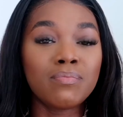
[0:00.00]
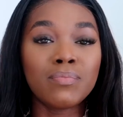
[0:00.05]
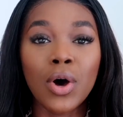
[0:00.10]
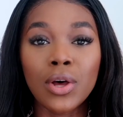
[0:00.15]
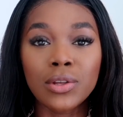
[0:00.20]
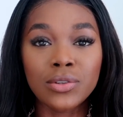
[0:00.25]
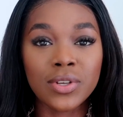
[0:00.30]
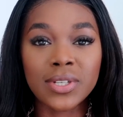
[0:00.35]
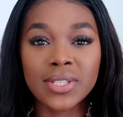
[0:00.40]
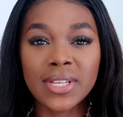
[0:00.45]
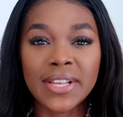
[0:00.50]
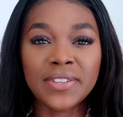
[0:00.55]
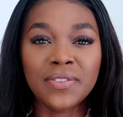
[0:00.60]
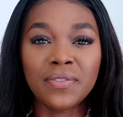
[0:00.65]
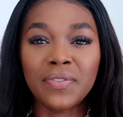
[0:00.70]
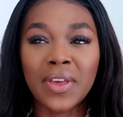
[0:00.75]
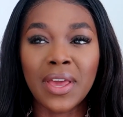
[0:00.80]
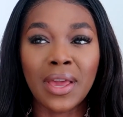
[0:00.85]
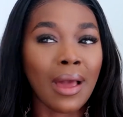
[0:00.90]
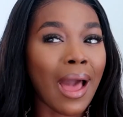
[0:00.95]
more success and
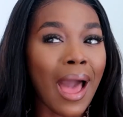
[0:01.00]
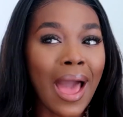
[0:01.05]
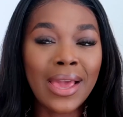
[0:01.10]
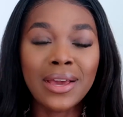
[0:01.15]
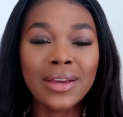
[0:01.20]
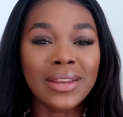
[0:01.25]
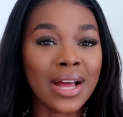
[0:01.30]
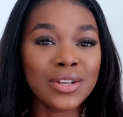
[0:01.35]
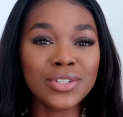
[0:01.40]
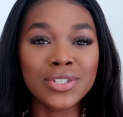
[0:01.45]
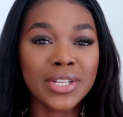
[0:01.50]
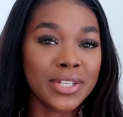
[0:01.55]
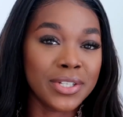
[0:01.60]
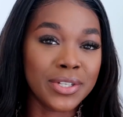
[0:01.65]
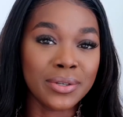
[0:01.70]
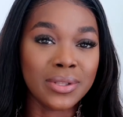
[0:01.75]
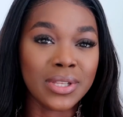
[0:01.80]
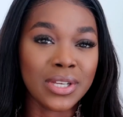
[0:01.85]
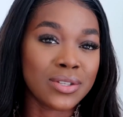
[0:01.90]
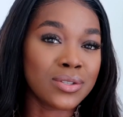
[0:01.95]
think, I can actually
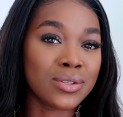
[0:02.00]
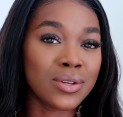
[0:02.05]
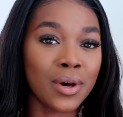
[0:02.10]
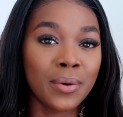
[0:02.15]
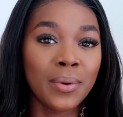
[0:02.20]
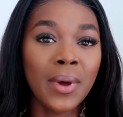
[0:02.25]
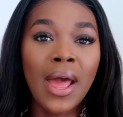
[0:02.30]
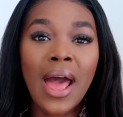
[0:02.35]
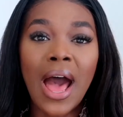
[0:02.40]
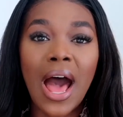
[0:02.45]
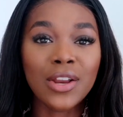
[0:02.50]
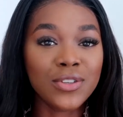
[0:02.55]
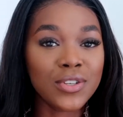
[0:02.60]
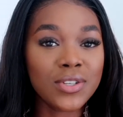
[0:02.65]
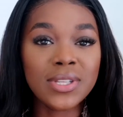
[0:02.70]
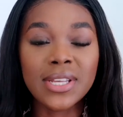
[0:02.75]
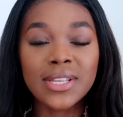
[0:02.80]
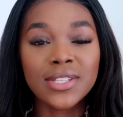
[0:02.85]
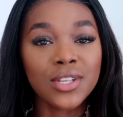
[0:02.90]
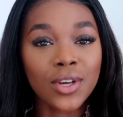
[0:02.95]
do this. So I
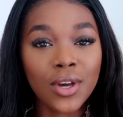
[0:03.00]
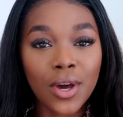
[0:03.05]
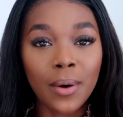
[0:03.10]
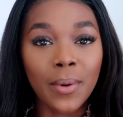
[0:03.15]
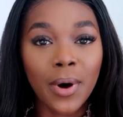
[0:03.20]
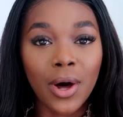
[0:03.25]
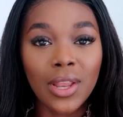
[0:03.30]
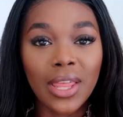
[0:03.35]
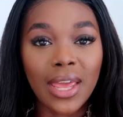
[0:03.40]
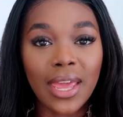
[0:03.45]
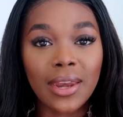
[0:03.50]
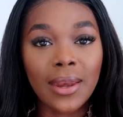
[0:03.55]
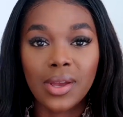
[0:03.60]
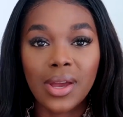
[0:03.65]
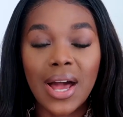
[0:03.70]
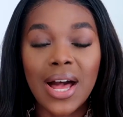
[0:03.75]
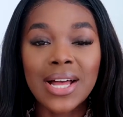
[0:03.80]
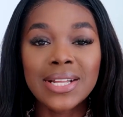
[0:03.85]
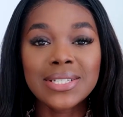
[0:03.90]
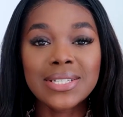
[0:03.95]
just need to go all in.
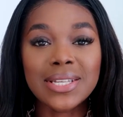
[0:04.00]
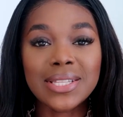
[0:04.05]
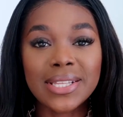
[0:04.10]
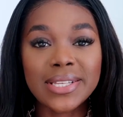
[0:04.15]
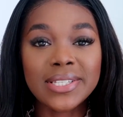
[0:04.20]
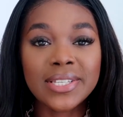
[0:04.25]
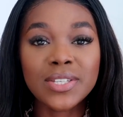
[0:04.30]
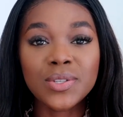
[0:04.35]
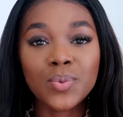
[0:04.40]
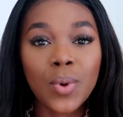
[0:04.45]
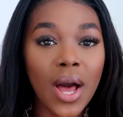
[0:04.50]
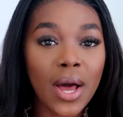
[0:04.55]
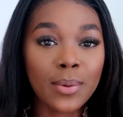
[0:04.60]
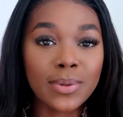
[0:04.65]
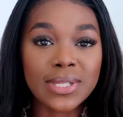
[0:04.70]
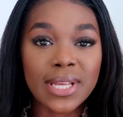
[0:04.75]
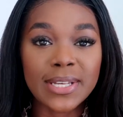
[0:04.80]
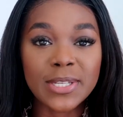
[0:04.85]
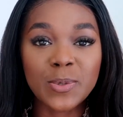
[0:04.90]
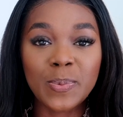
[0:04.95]
And this is what I
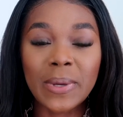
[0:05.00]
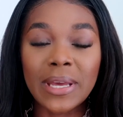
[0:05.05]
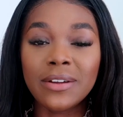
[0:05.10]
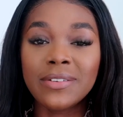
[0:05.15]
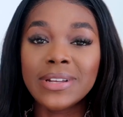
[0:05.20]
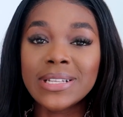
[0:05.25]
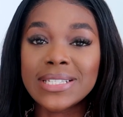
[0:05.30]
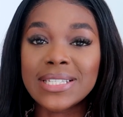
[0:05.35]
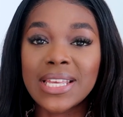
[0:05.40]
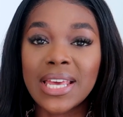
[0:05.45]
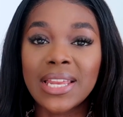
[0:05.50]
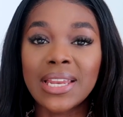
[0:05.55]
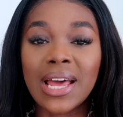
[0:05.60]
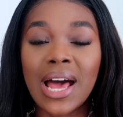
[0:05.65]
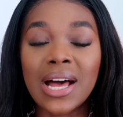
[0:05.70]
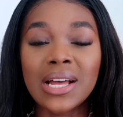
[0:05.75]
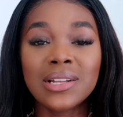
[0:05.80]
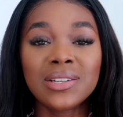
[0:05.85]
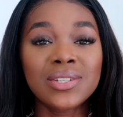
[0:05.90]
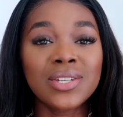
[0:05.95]
was experiencing.
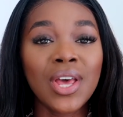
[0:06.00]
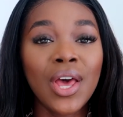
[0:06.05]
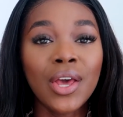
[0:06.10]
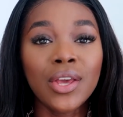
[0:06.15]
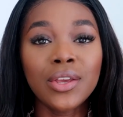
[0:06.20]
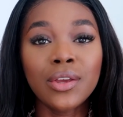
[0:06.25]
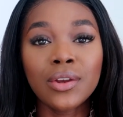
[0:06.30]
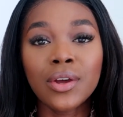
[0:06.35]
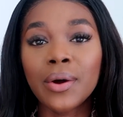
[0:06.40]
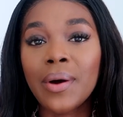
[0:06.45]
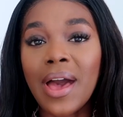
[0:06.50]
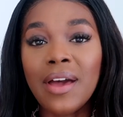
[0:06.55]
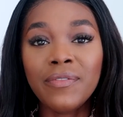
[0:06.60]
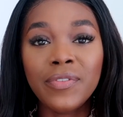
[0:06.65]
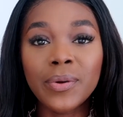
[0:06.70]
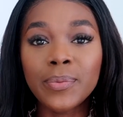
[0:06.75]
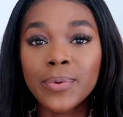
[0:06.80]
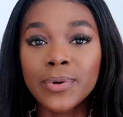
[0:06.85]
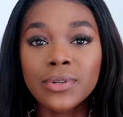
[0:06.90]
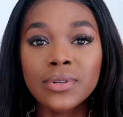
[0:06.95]
And you know,
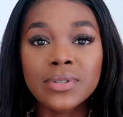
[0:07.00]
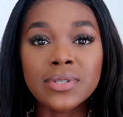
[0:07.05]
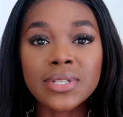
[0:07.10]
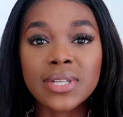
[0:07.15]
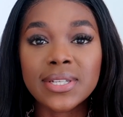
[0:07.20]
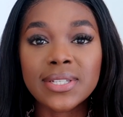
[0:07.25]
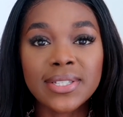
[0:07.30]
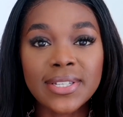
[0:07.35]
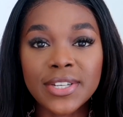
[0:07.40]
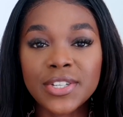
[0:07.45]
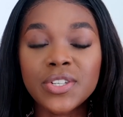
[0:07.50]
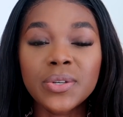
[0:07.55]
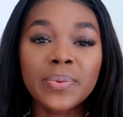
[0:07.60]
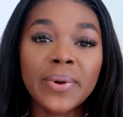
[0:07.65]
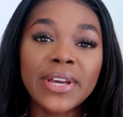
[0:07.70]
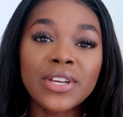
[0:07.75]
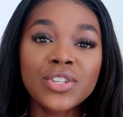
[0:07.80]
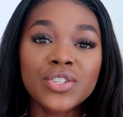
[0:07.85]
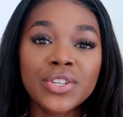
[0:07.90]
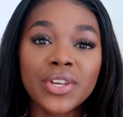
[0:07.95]
everyone's
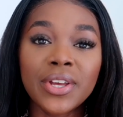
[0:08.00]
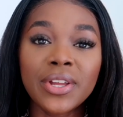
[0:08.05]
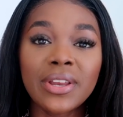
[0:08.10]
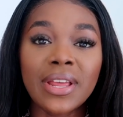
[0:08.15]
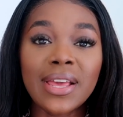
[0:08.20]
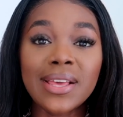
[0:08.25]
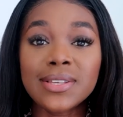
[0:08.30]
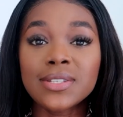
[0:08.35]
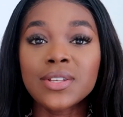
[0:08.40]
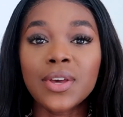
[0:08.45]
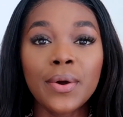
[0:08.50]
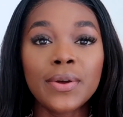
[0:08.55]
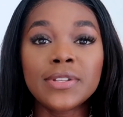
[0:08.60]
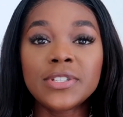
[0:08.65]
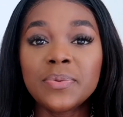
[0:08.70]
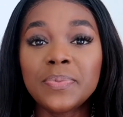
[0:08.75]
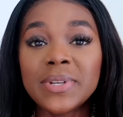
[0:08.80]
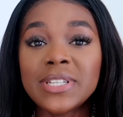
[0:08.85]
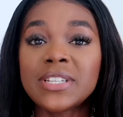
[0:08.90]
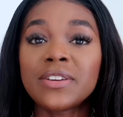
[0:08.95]
situation is going
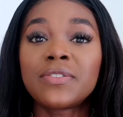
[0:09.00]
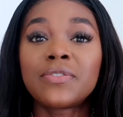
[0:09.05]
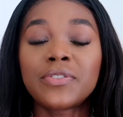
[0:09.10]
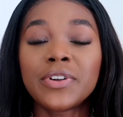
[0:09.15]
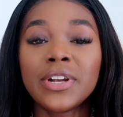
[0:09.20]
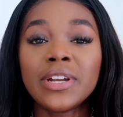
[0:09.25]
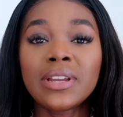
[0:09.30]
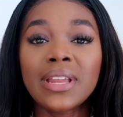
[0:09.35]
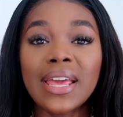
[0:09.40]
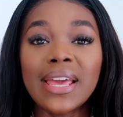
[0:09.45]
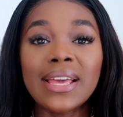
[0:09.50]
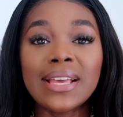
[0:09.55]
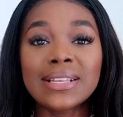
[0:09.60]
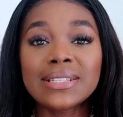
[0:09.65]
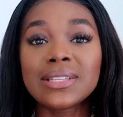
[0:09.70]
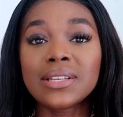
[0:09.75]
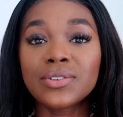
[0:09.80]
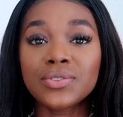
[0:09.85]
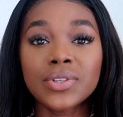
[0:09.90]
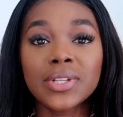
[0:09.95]
to be different. It is
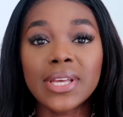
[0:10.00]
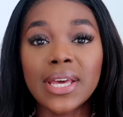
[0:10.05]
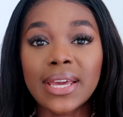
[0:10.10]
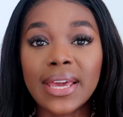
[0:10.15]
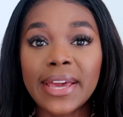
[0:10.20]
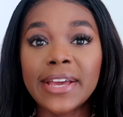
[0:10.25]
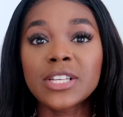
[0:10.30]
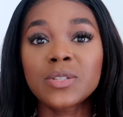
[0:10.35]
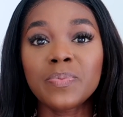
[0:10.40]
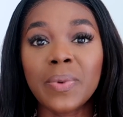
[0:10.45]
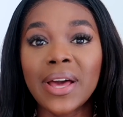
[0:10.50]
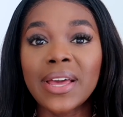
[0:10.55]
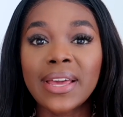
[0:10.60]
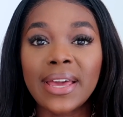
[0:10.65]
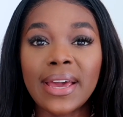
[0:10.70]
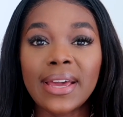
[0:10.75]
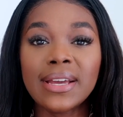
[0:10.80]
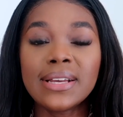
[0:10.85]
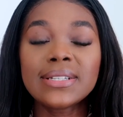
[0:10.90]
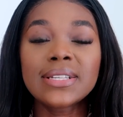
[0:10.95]
literally a case by
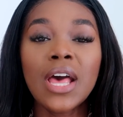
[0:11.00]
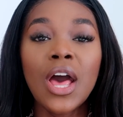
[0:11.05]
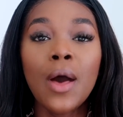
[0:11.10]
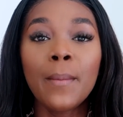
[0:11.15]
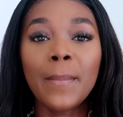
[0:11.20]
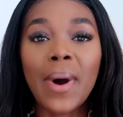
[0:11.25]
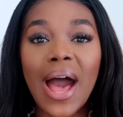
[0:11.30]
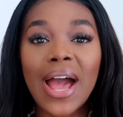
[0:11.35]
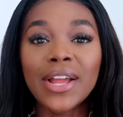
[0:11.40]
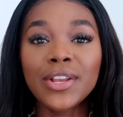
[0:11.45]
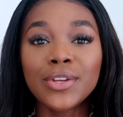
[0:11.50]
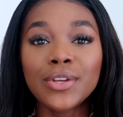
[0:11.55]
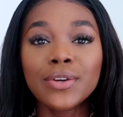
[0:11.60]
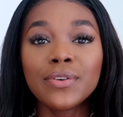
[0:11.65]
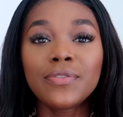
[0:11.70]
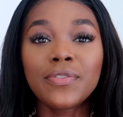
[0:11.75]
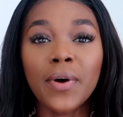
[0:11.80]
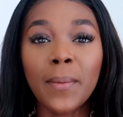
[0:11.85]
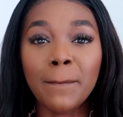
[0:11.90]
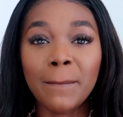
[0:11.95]
case. But I knew
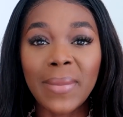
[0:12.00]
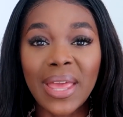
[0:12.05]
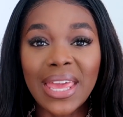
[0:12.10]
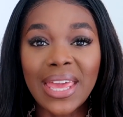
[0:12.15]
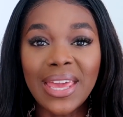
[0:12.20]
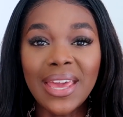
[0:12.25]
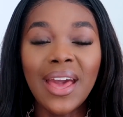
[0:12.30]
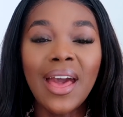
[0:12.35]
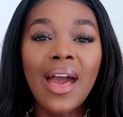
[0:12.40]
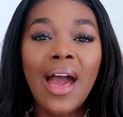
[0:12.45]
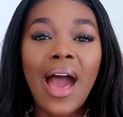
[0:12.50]
for me,